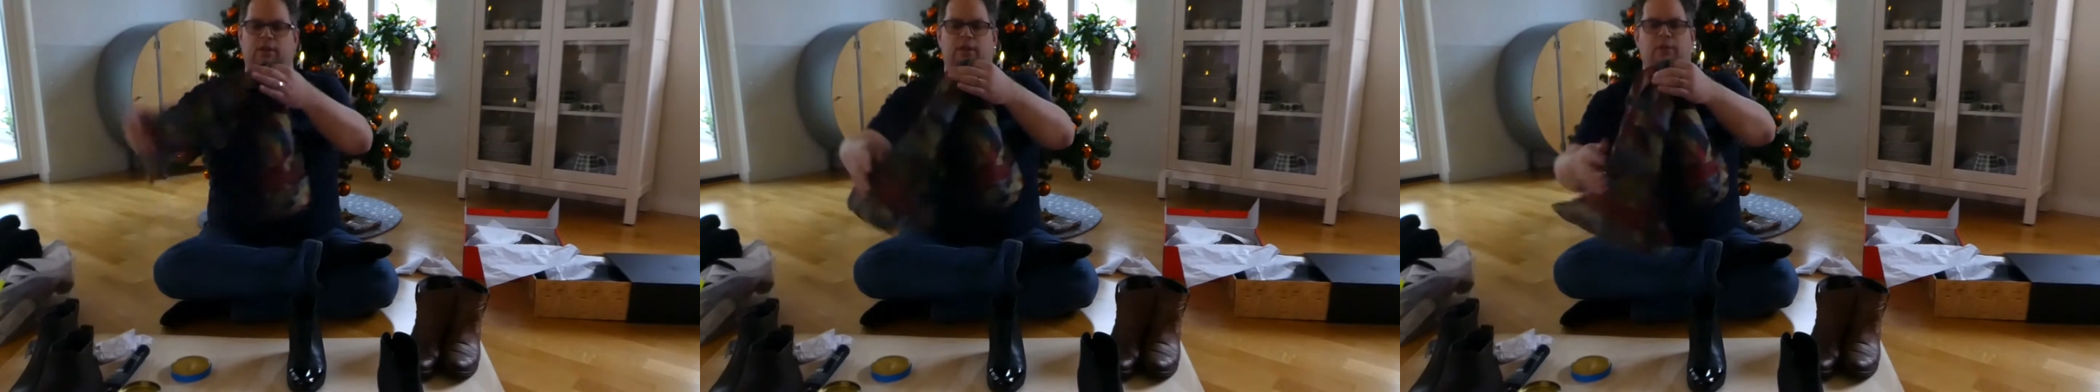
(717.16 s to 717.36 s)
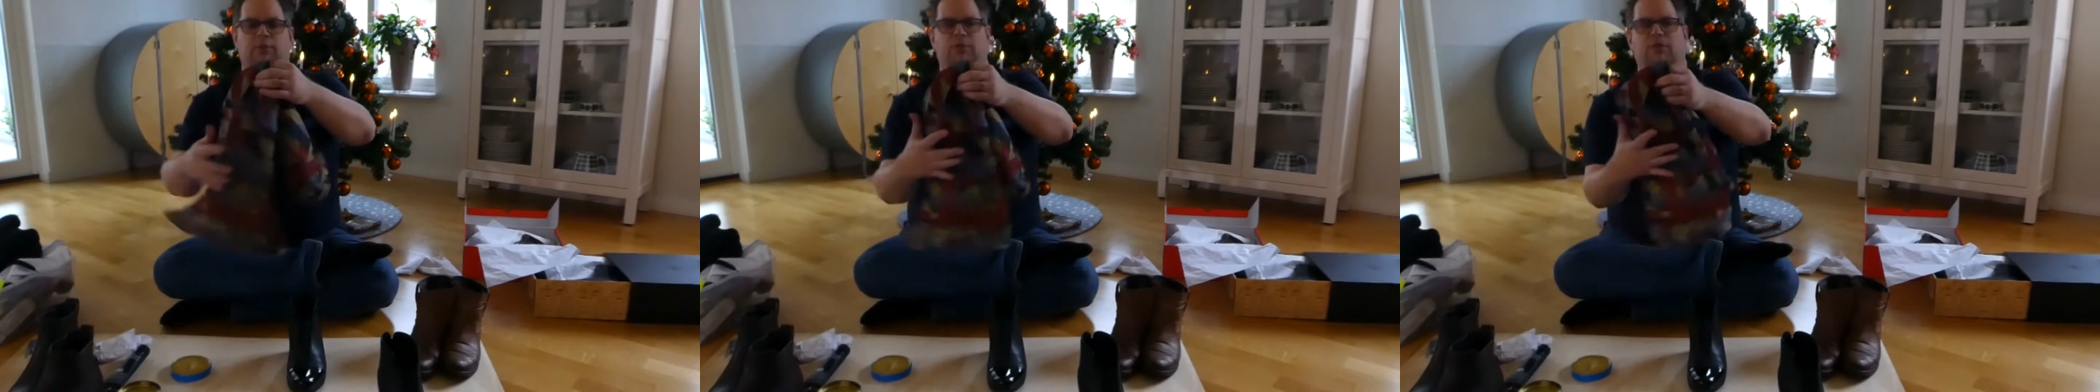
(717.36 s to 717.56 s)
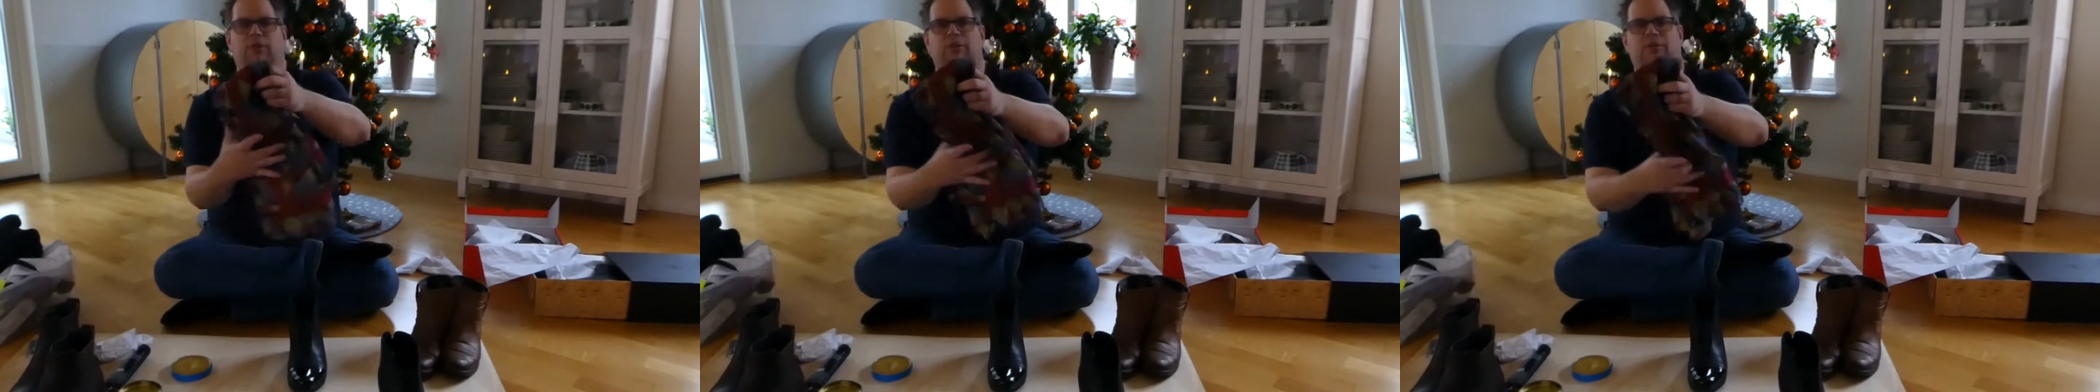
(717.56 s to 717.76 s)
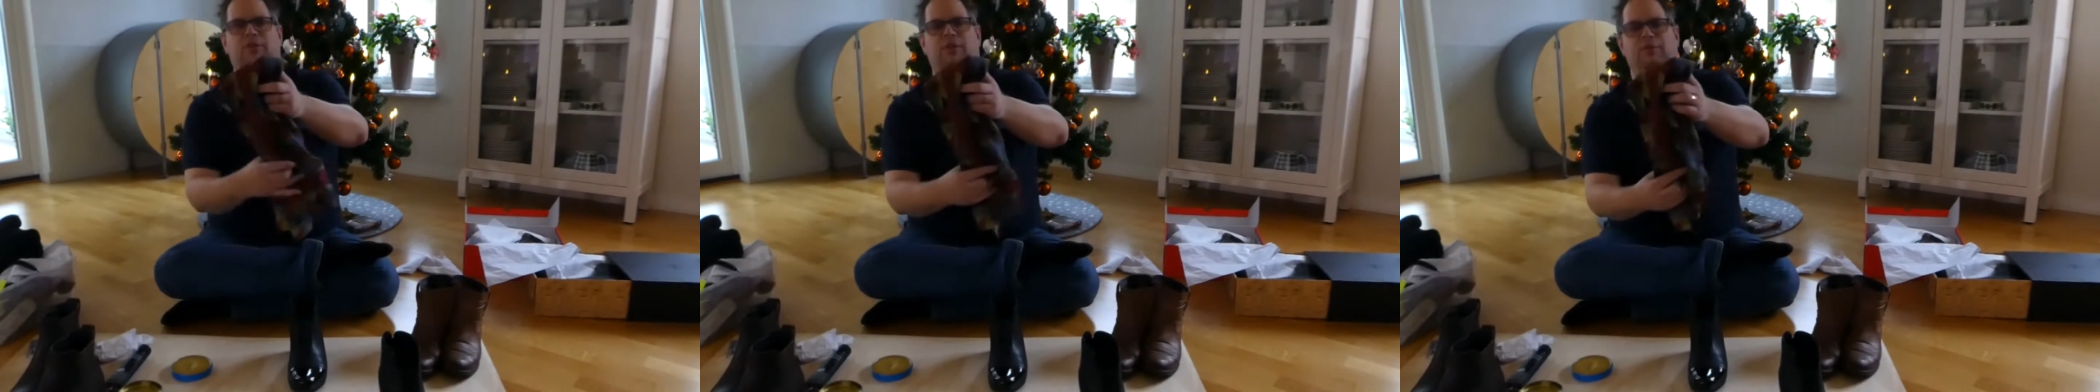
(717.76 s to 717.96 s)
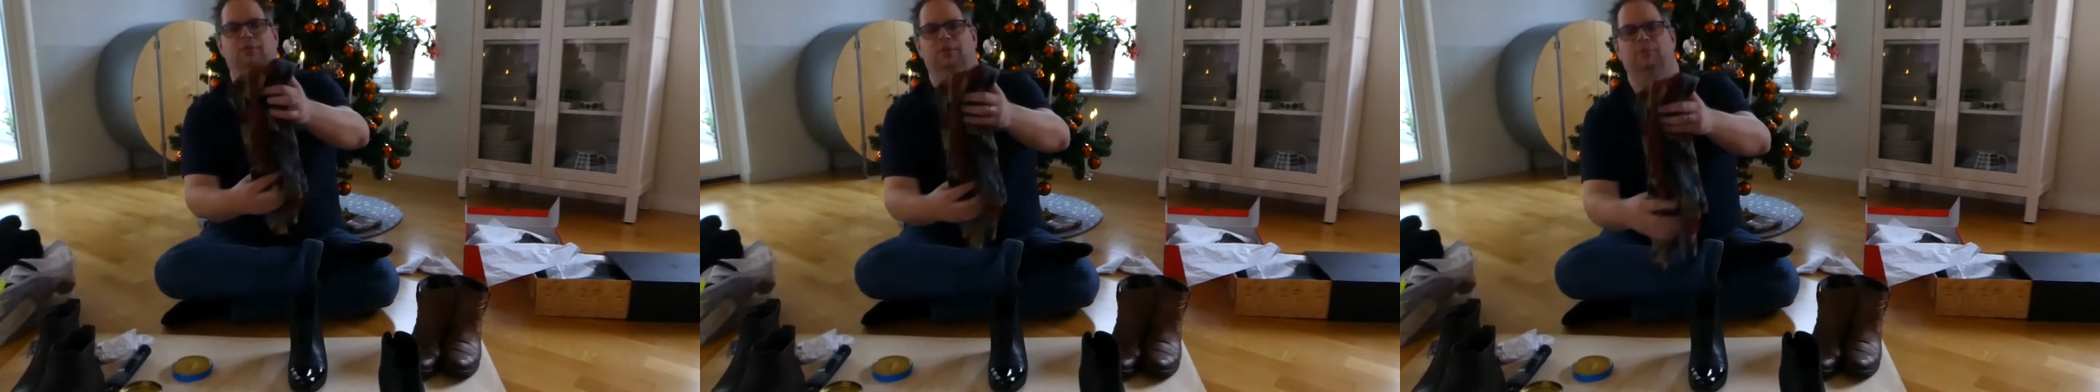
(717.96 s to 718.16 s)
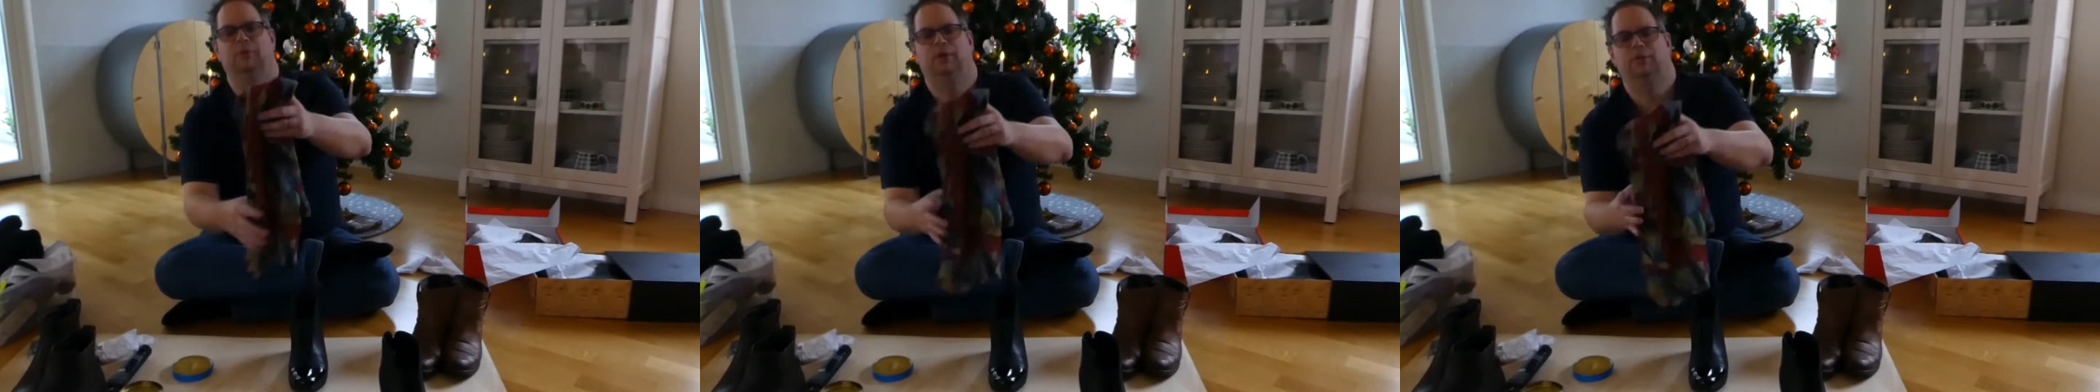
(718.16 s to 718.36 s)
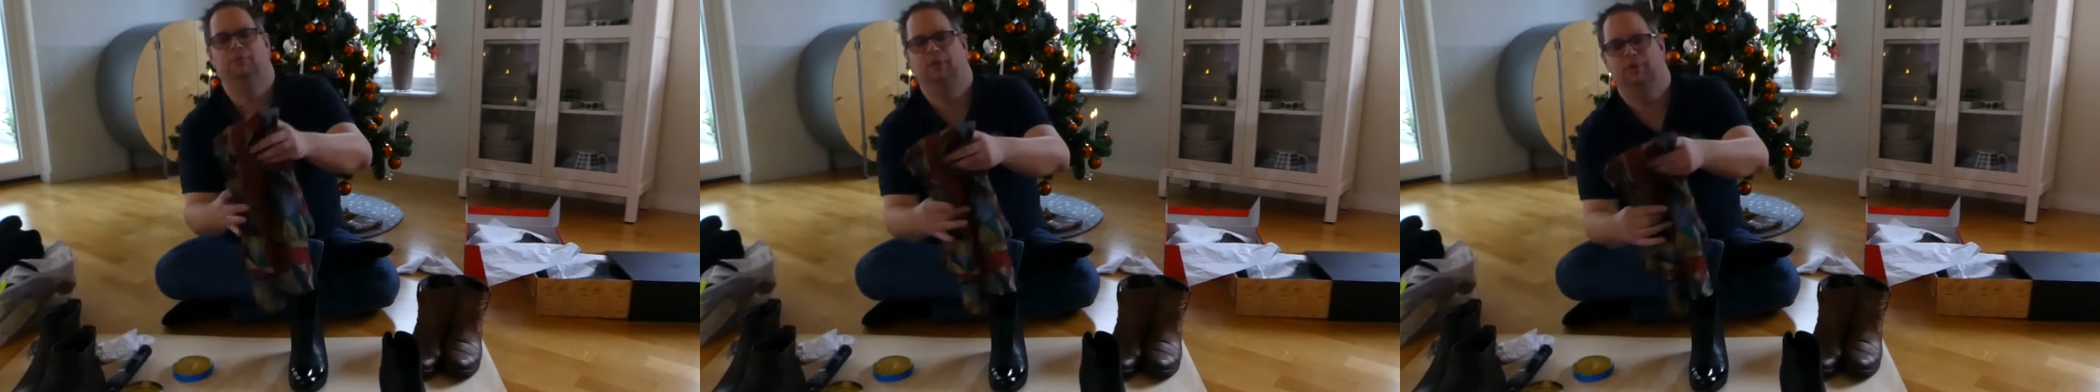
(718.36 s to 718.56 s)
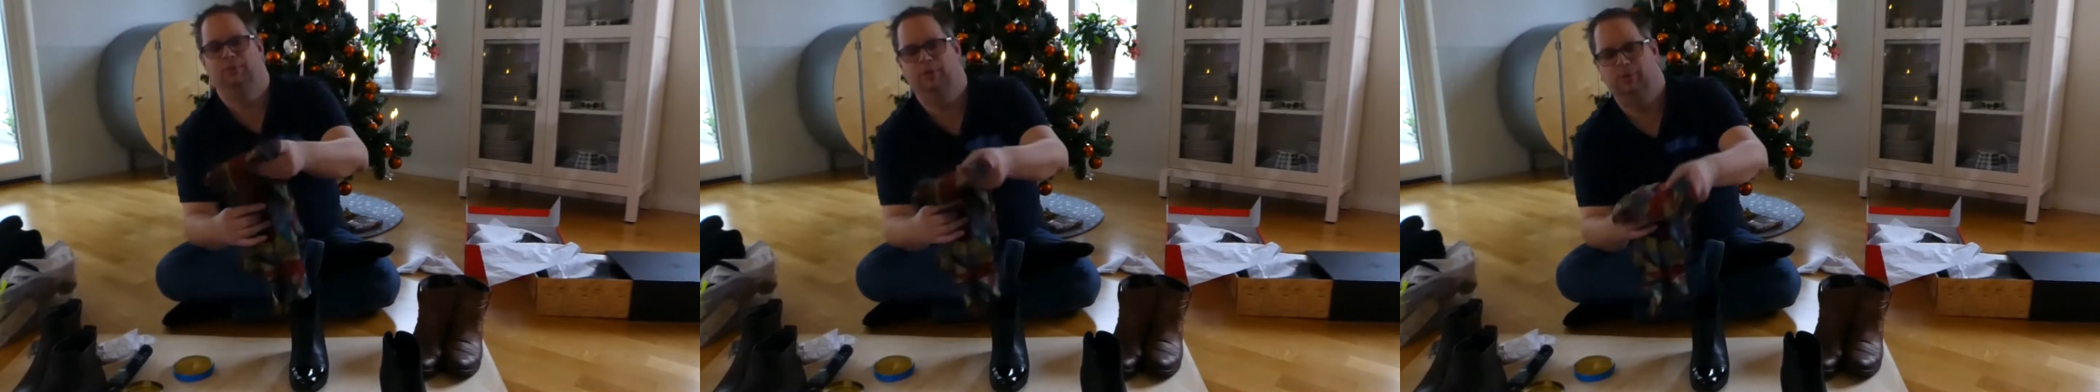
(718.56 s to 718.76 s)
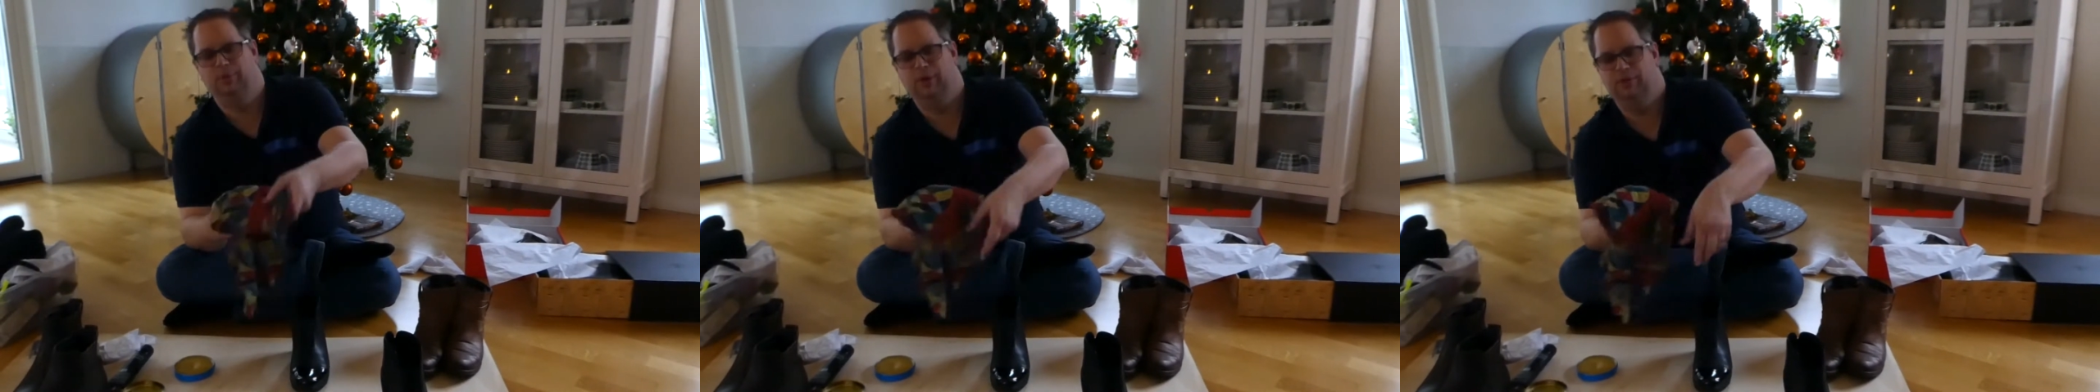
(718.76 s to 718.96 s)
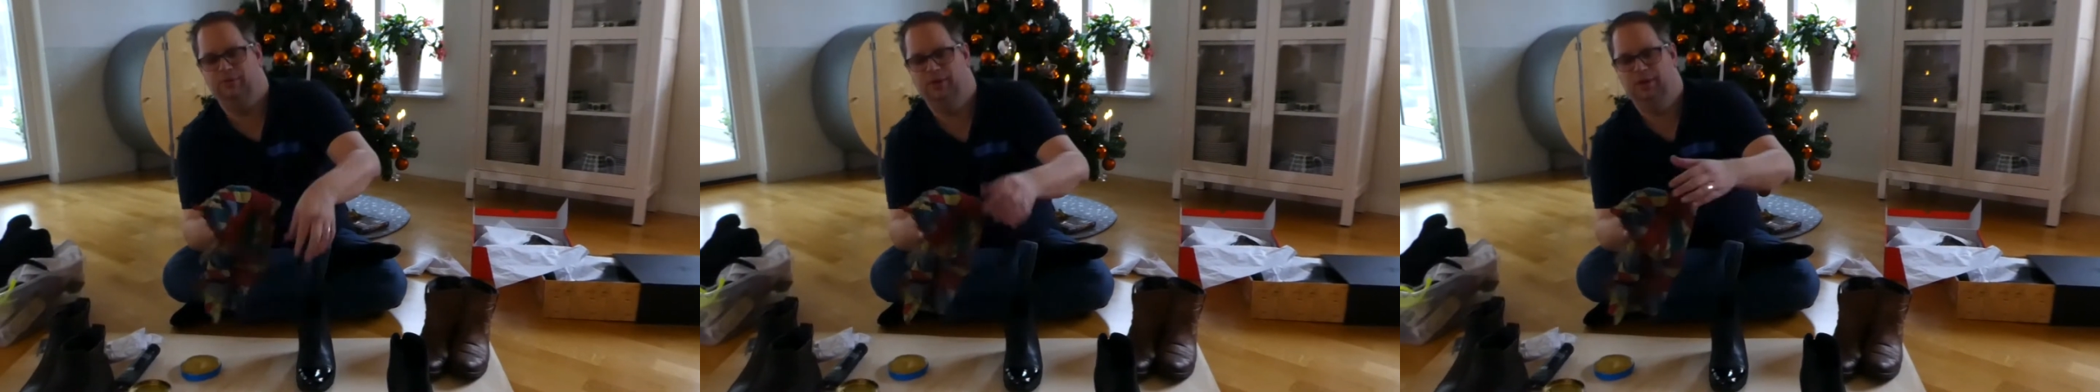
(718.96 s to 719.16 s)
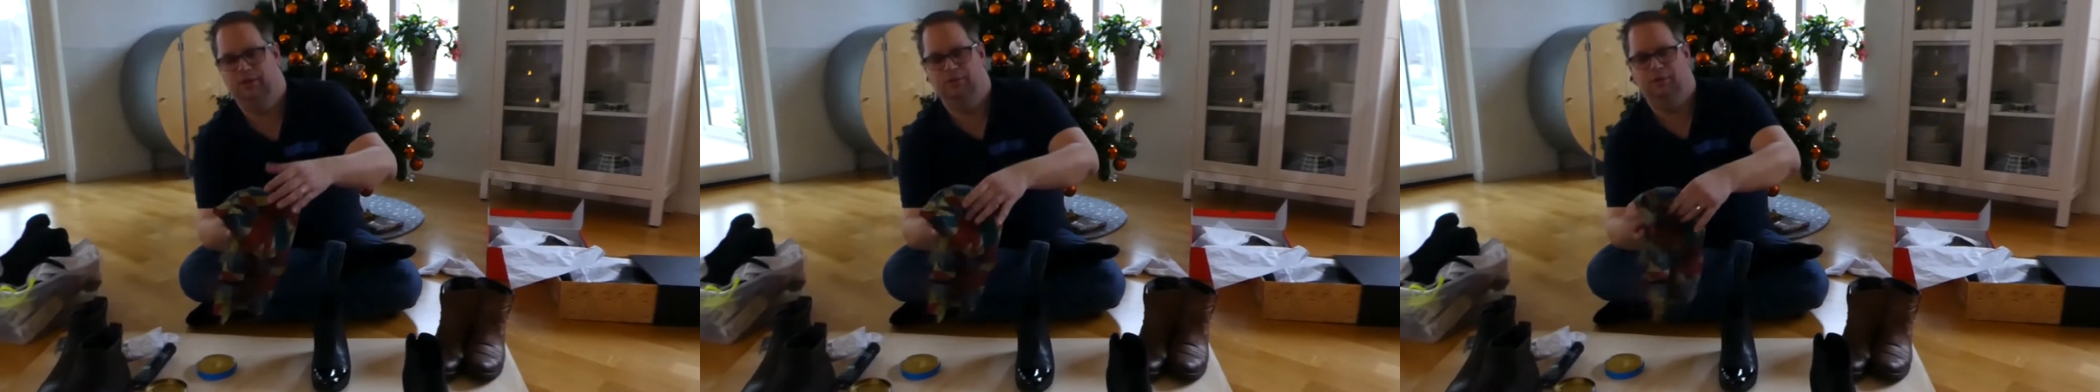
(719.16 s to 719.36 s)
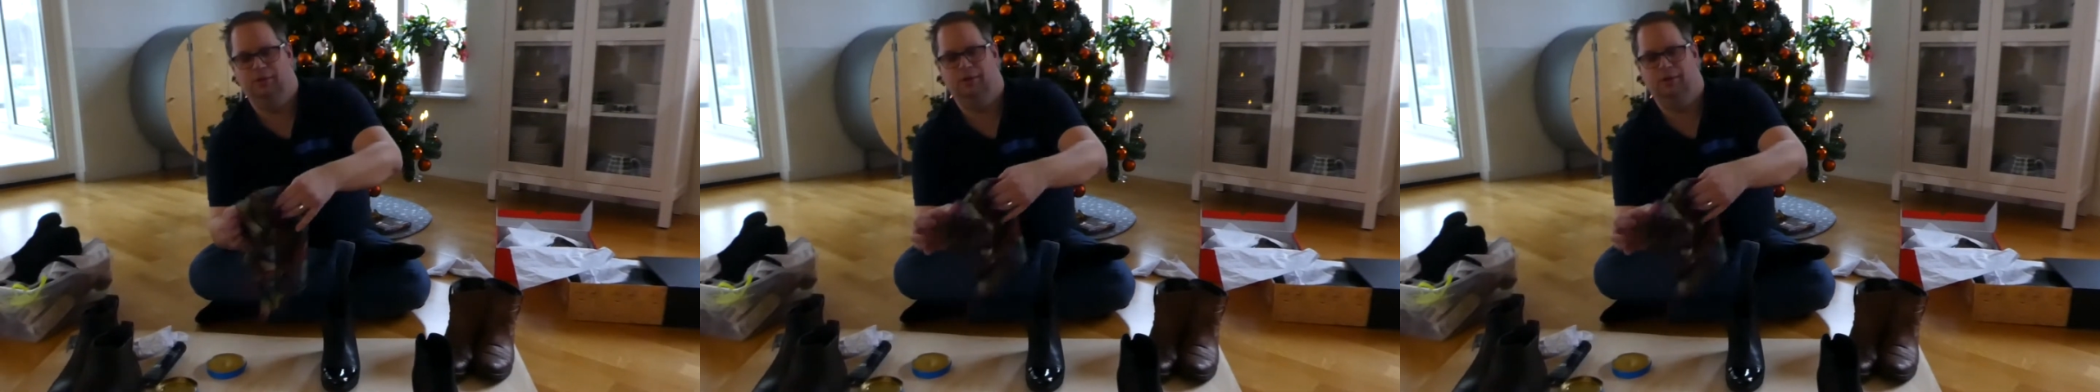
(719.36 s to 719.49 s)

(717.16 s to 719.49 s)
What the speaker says: I would say nothing like my wife has.